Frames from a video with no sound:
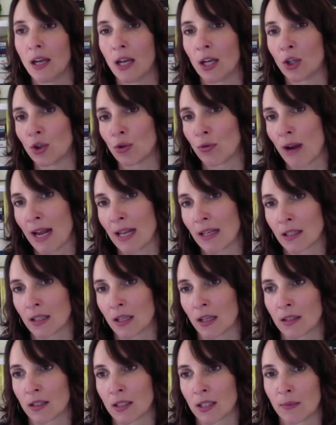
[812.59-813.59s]
attract
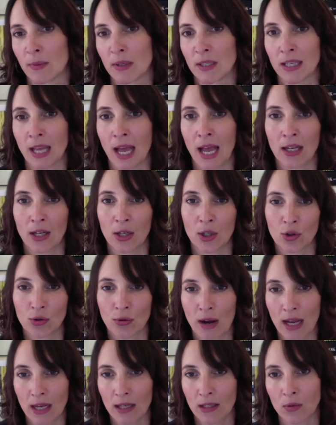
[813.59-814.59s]
customers, and
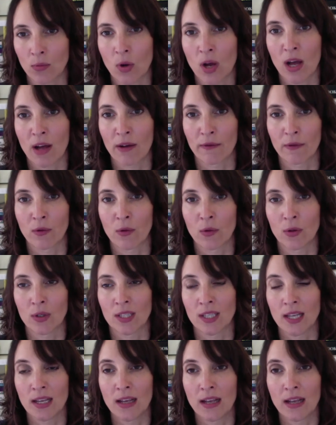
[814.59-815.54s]
attract a workforce